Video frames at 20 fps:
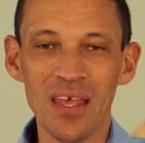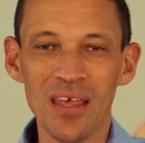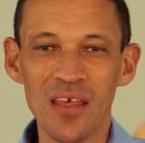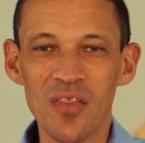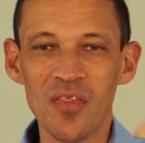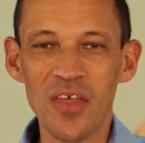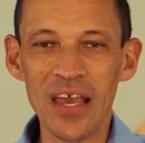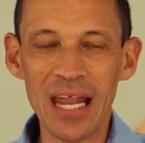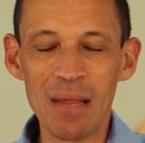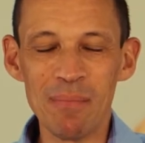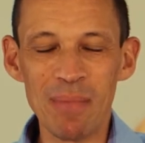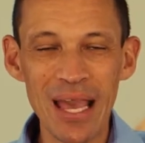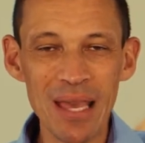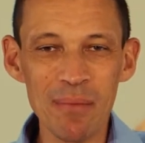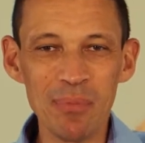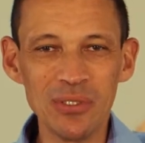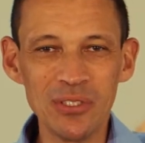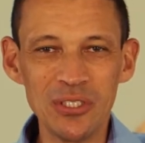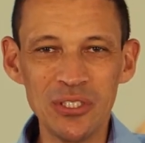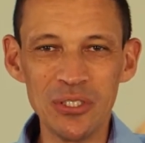that I'm
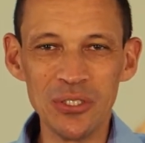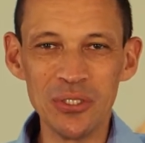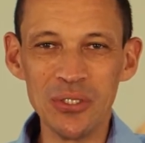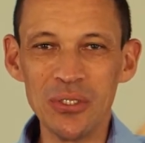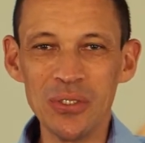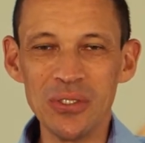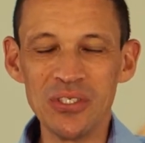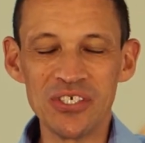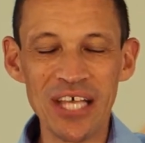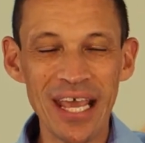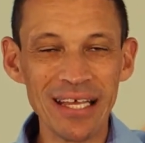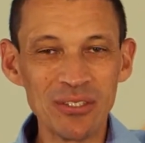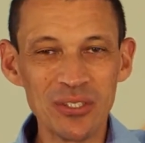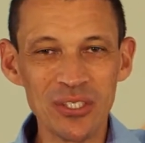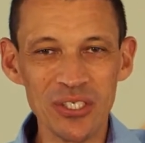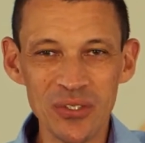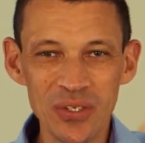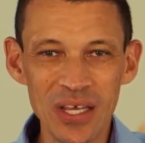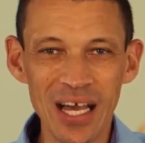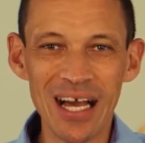able to chat
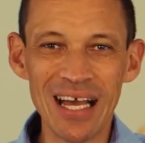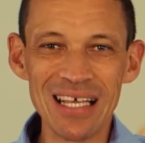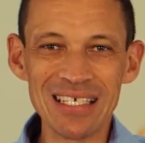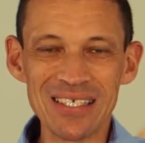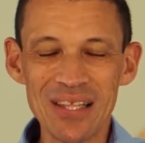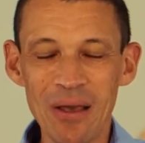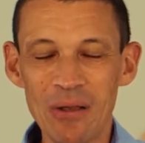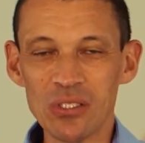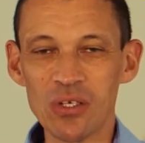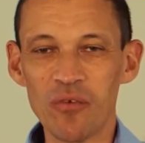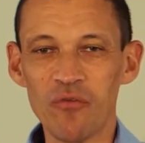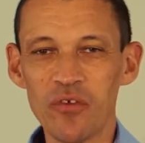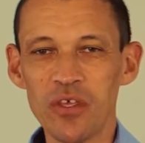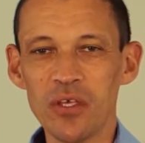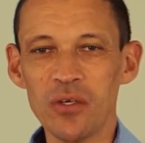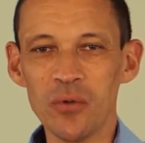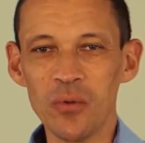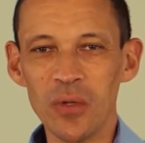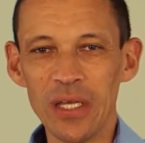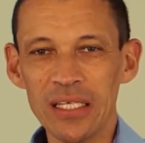to you guys, those of
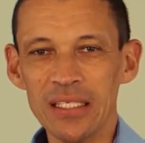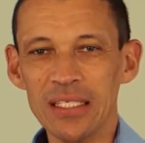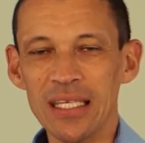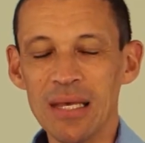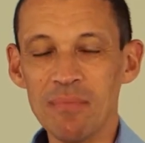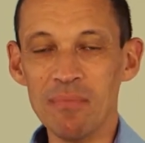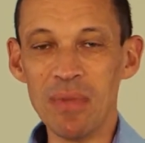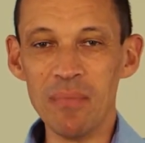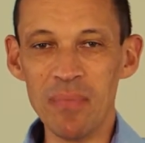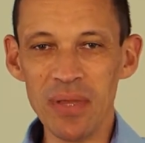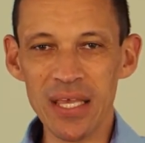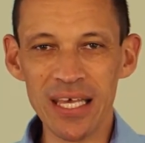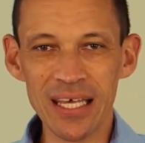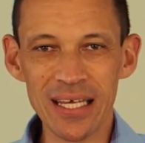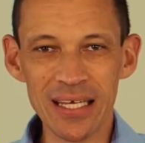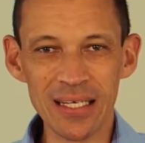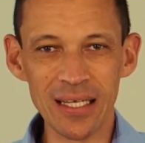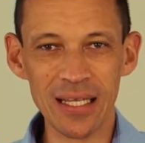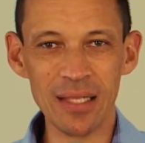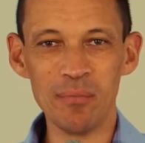you in
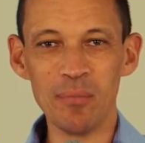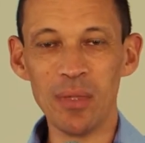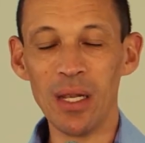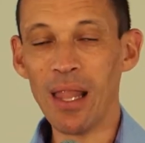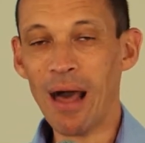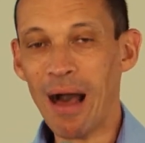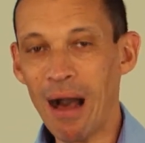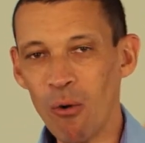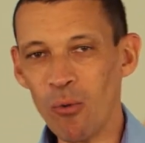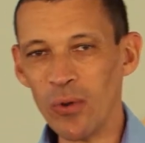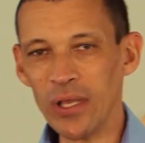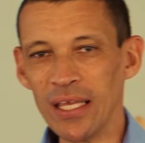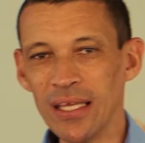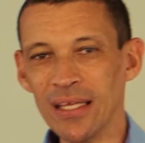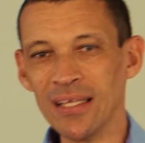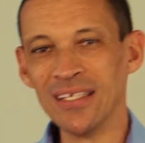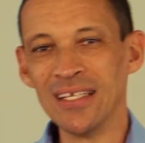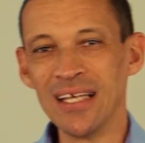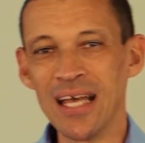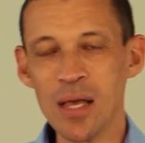Namibia, Malawi,